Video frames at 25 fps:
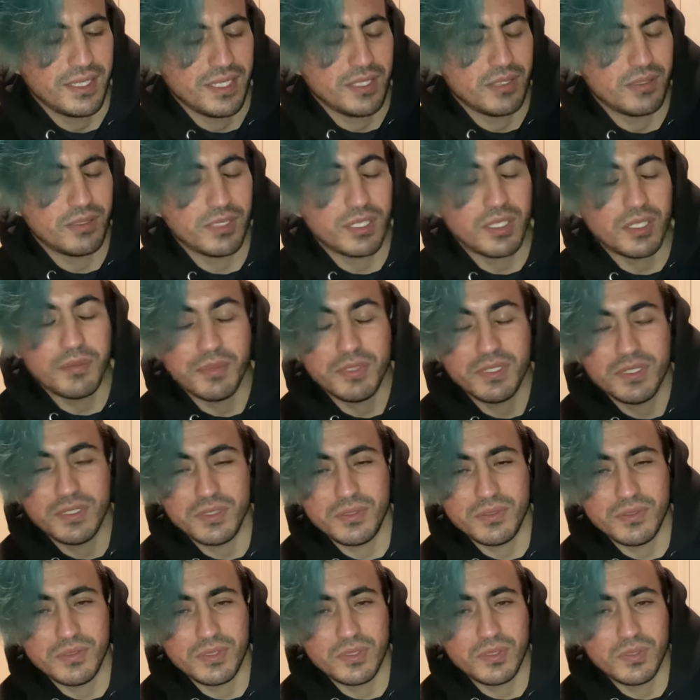So you've
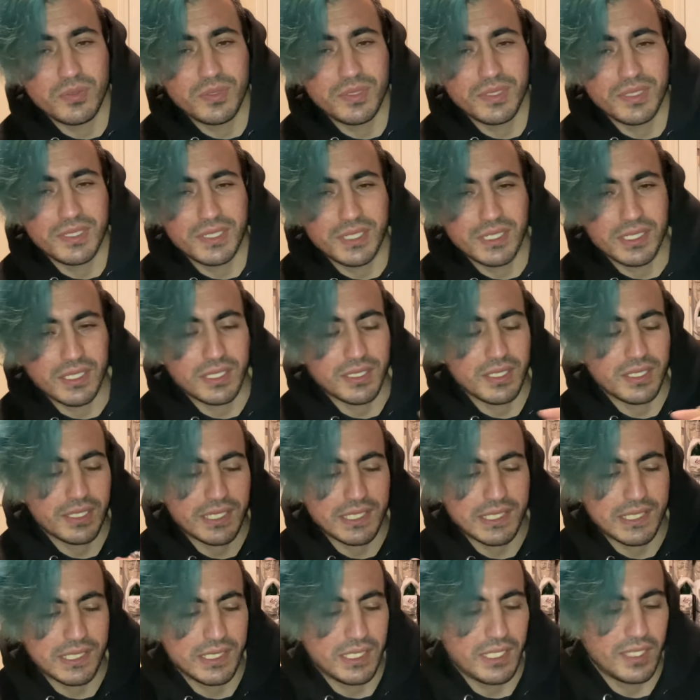been doing
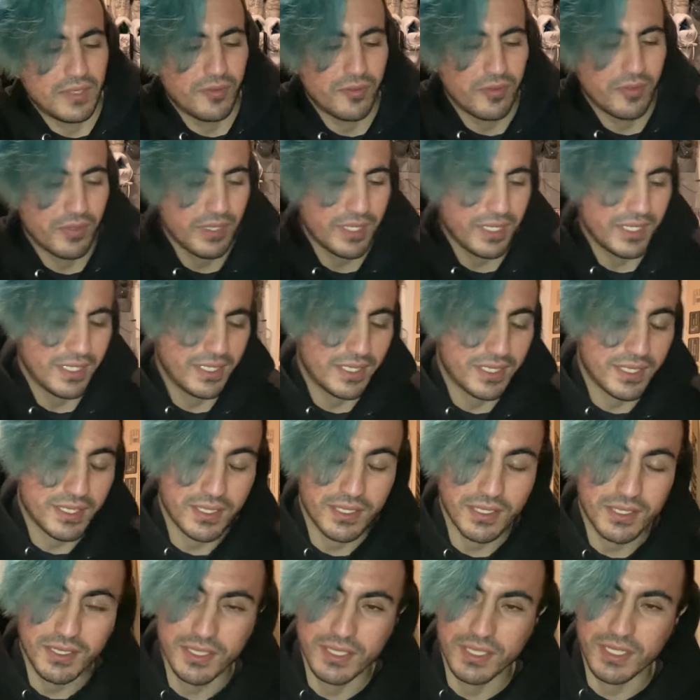lots of giveaways,
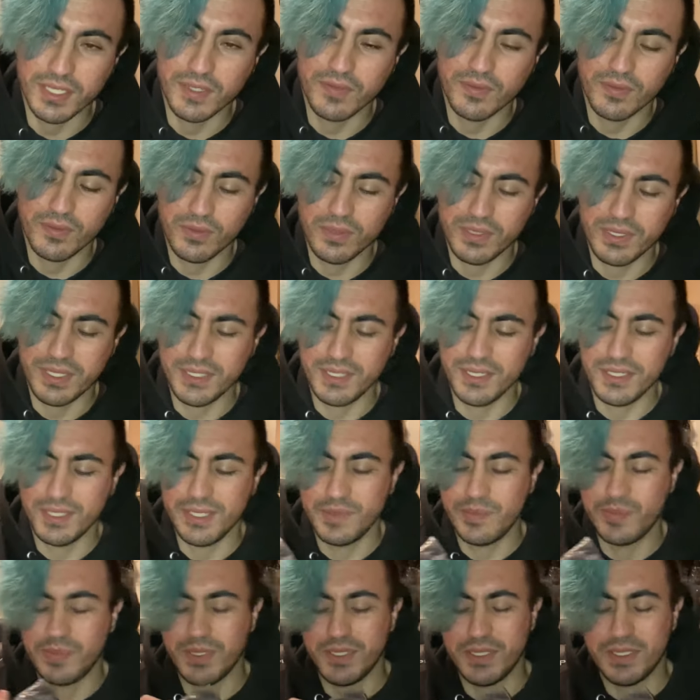tons of giveaways.
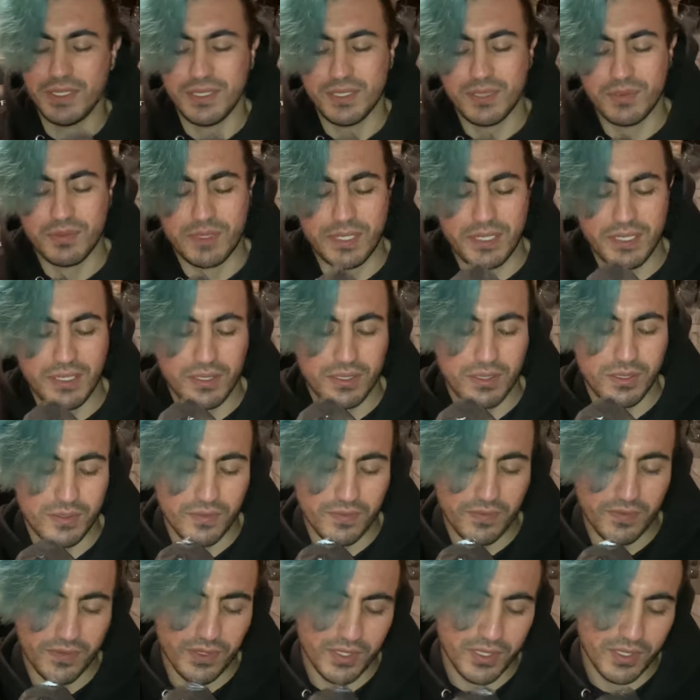But this right here, the
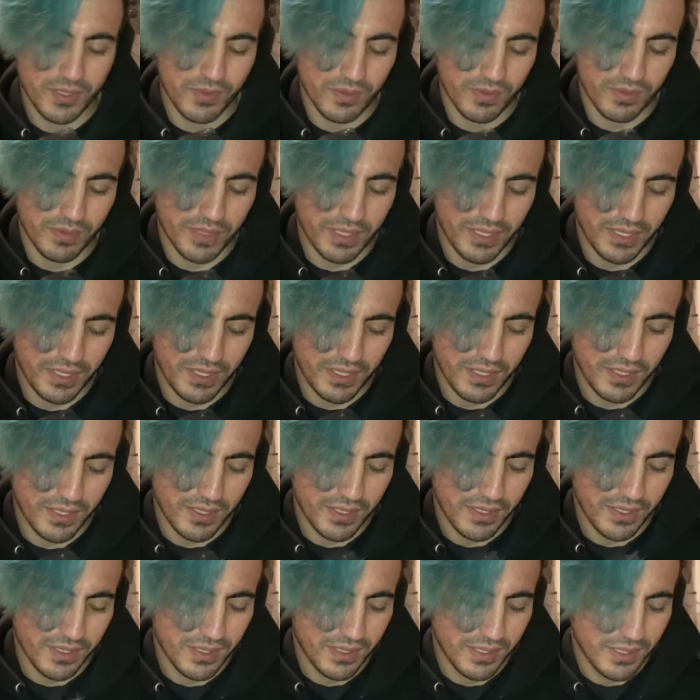first one right
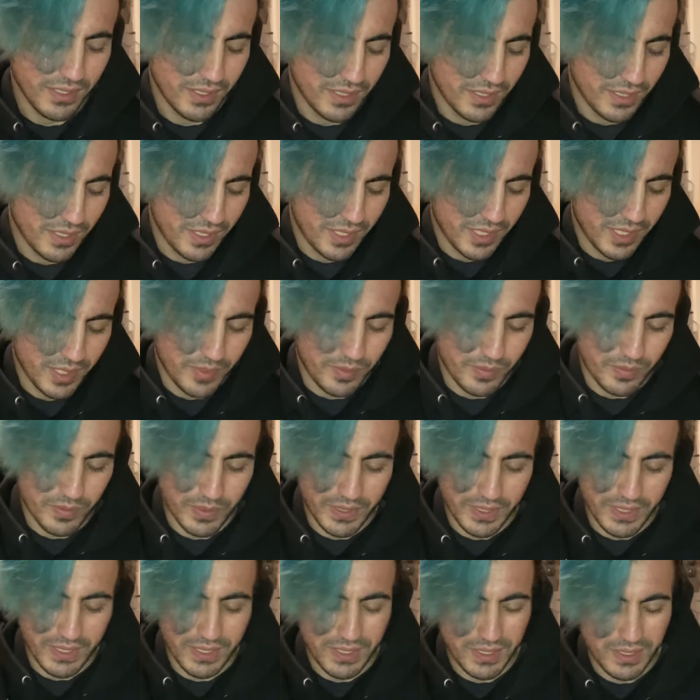here, the
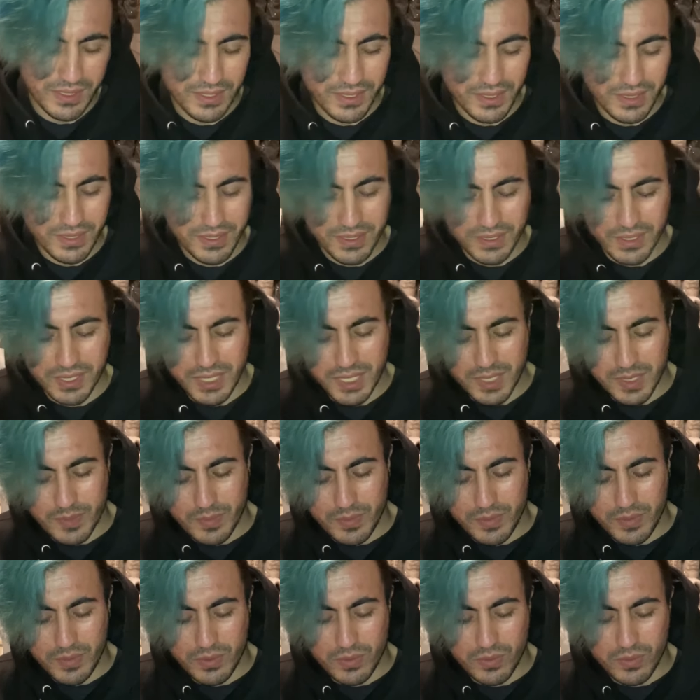boy
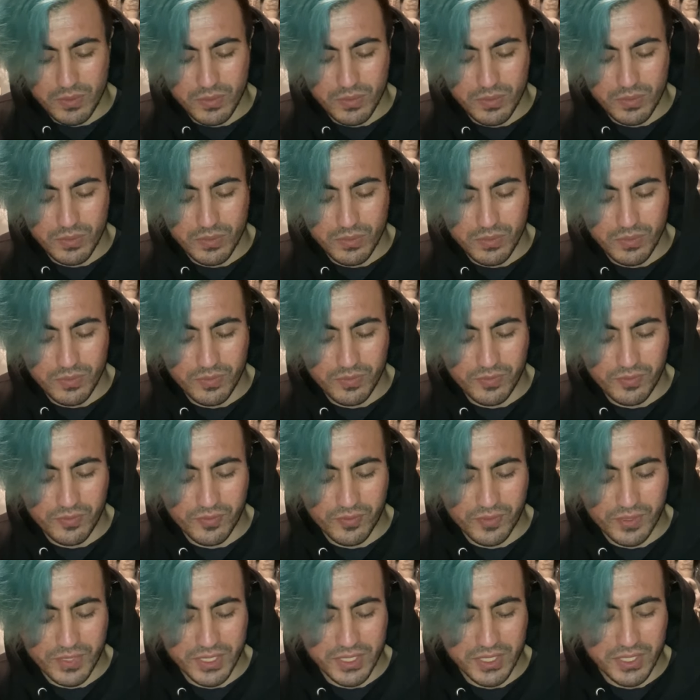keeping you
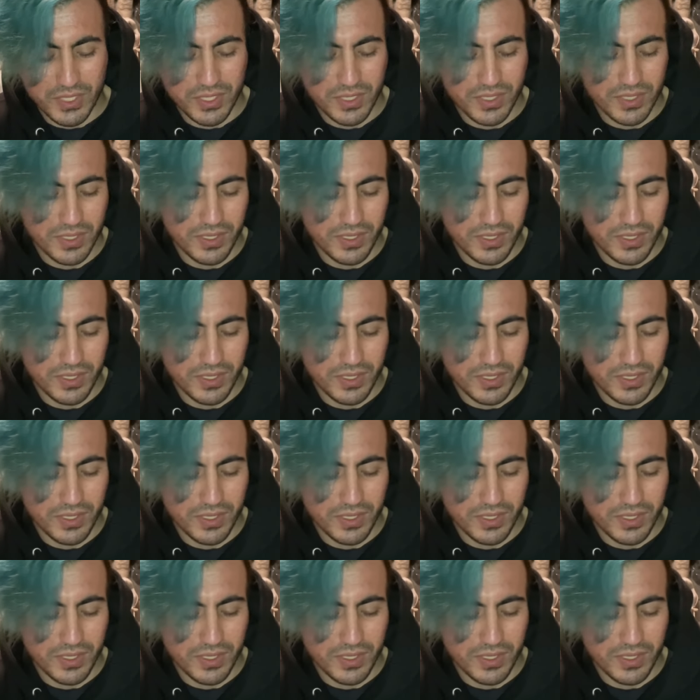fresh